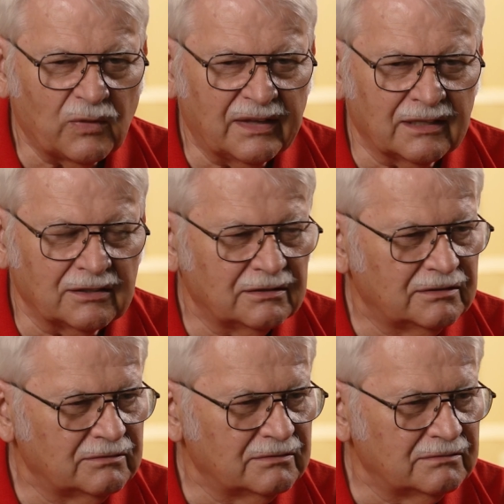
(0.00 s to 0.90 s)
And
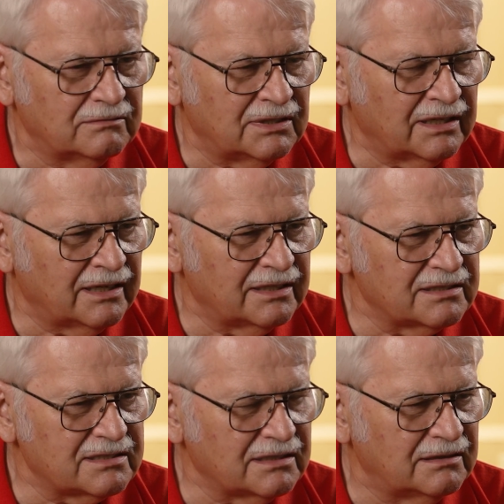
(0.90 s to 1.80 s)
one guy
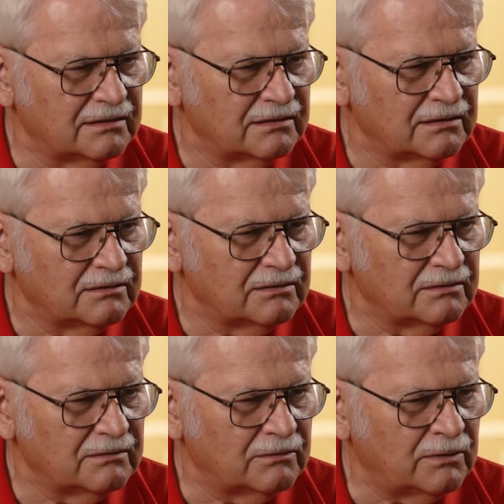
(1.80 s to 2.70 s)
just said,
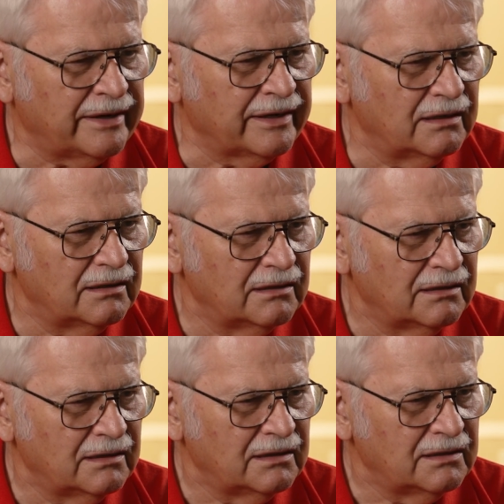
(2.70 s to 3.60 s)
Why?
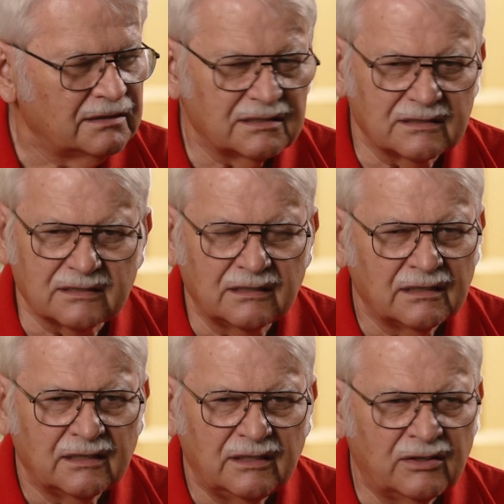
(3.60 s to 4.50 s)
She said,
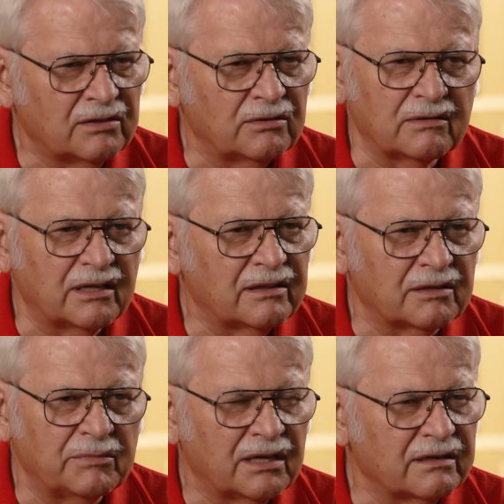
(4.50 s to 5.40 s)
You don't know nothing
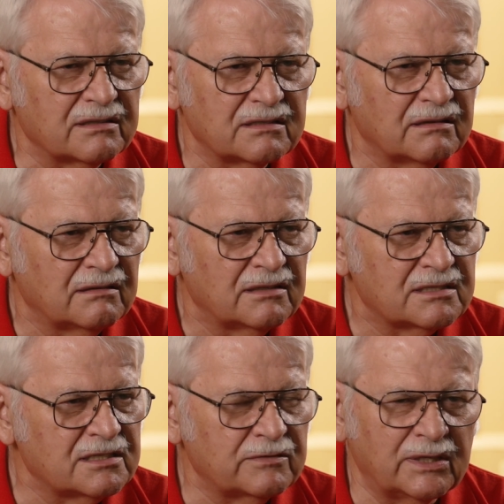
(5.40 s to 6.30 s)
about us.
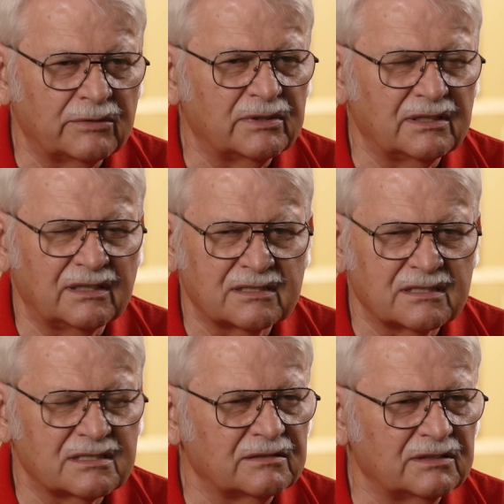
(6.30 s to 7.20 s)
This is the way we this
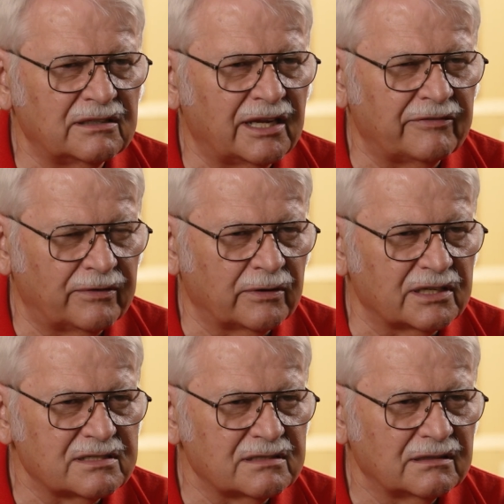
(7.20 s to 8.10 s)
is life for
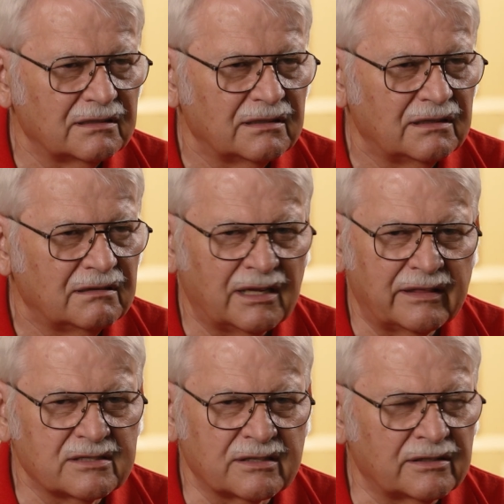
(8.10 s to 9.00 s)
us.
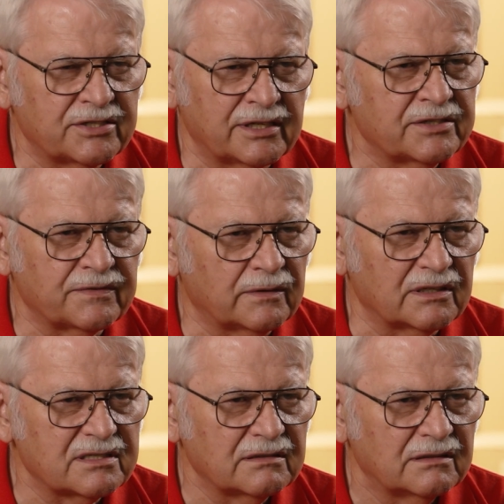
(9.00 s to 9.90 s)
Nothing's gonna change for
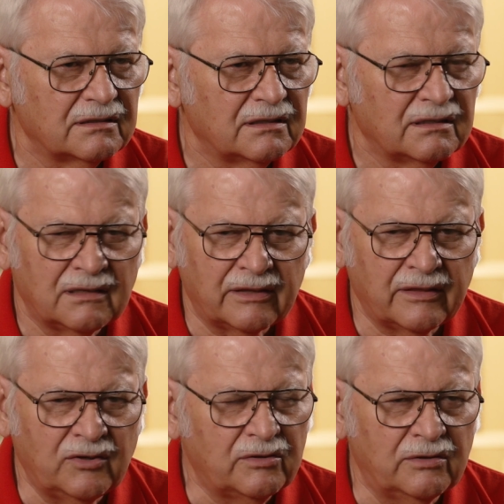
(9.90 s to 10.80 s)
us.
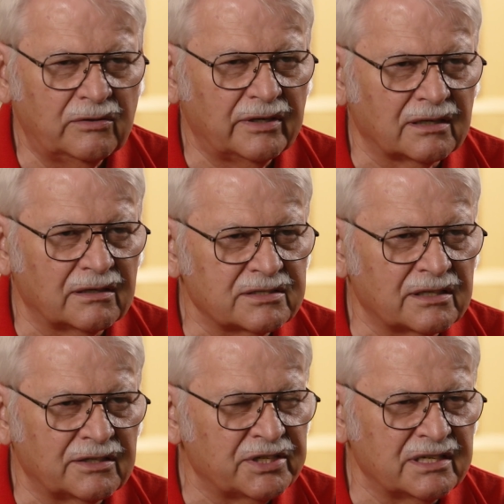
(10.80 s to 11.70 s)
Nothing you do here is
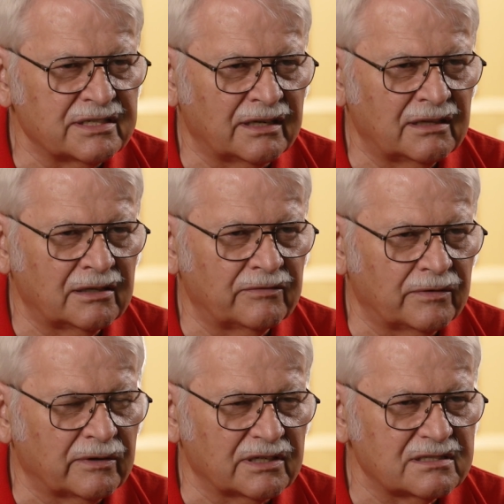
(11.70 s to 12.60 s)
gonna change anything
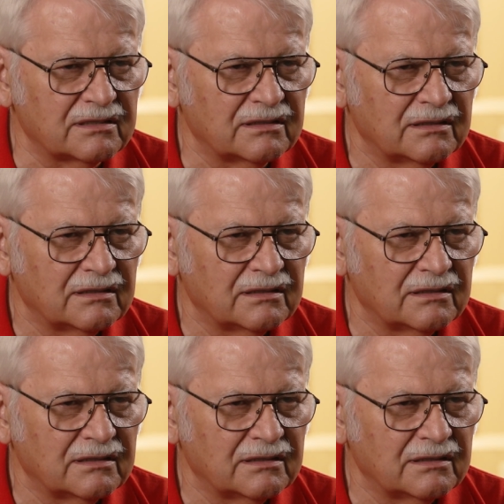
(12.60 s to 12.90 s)
for us.